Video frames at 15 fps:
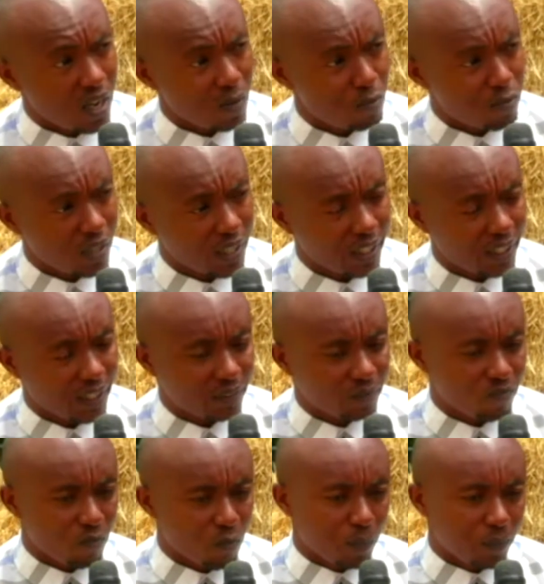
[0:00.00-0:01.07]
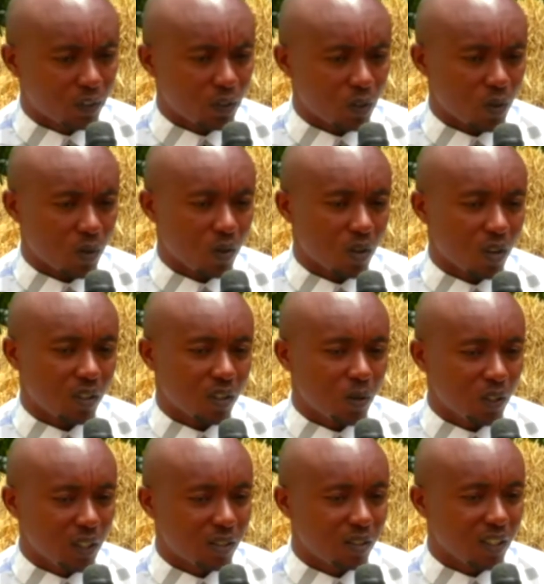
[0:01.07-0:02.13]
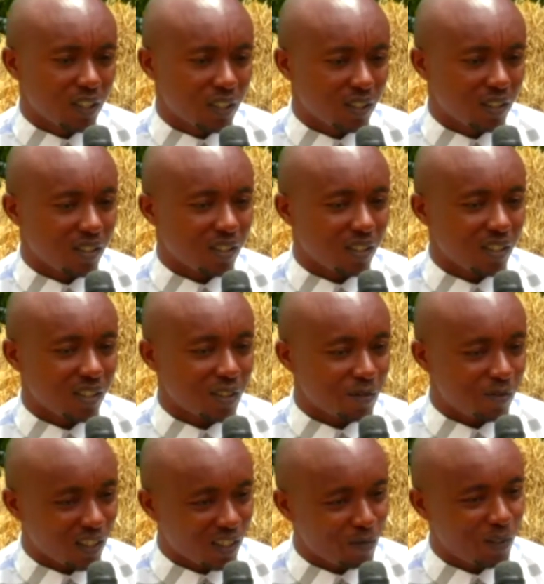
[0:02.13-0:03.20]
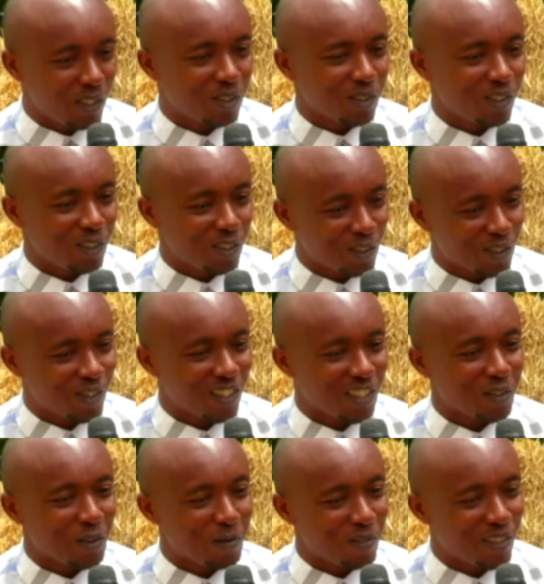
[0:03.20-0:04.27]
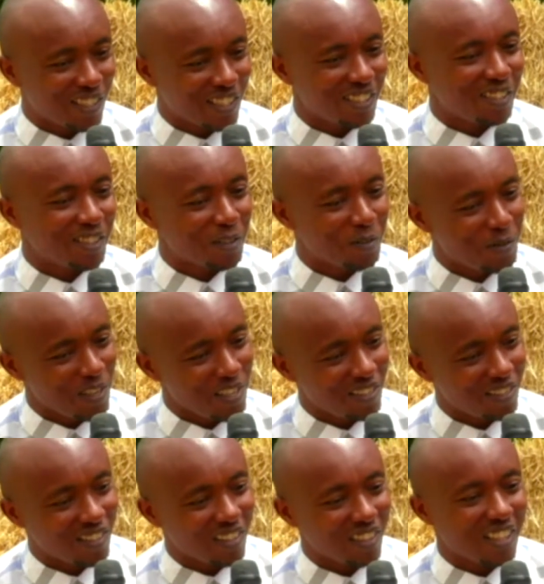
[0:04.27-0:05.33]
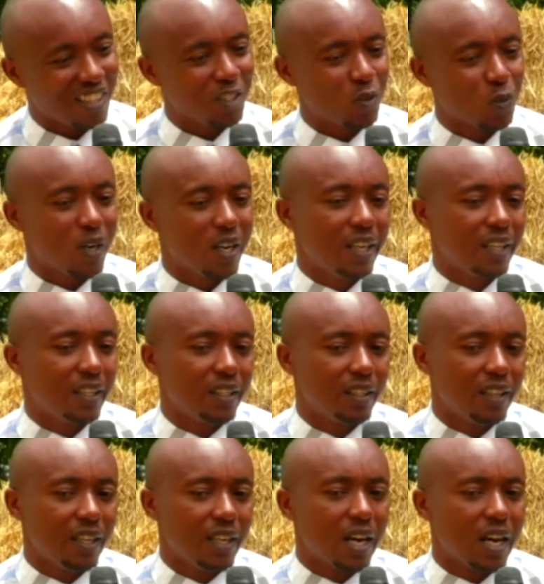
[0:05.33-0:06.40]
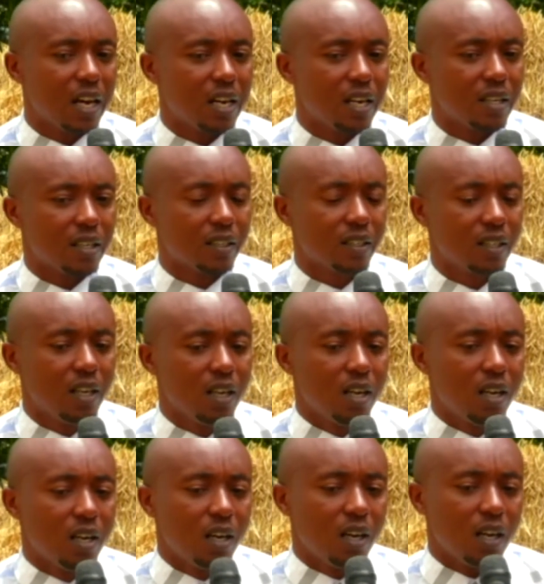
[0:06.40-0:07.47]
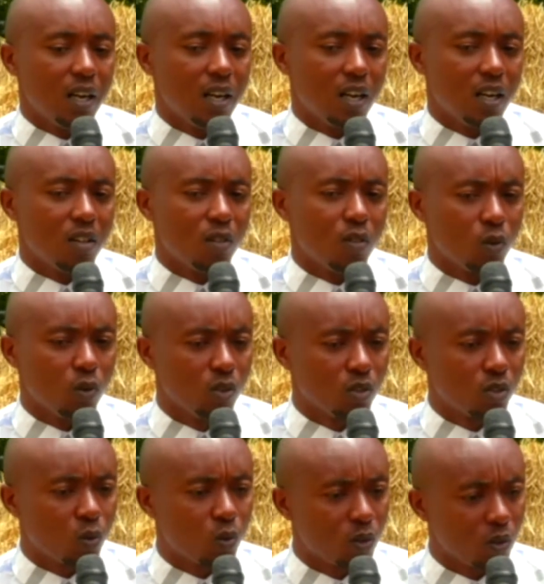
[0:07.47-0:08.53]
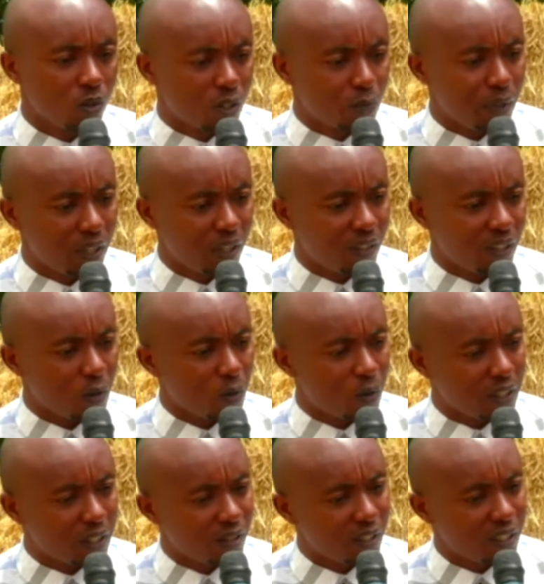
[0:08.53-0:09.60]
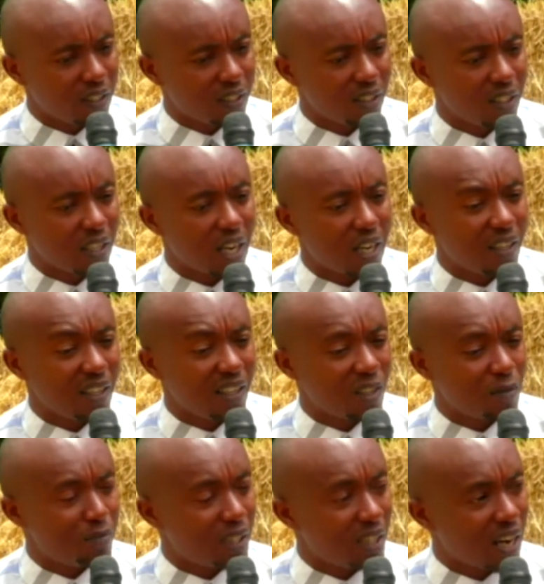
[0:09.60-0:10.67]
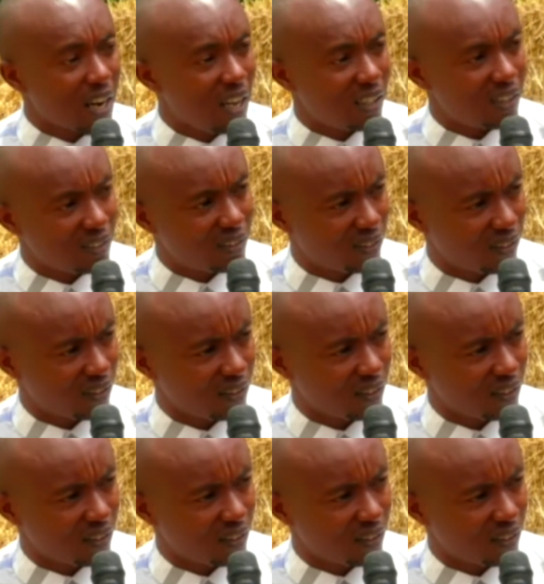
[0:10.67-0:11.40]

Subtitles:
born again. So the Holy Trinity is a fundamental doctrine of the Christian faith, and that is why there are those who do not believe in the Holy Trinity, and they end up being cults,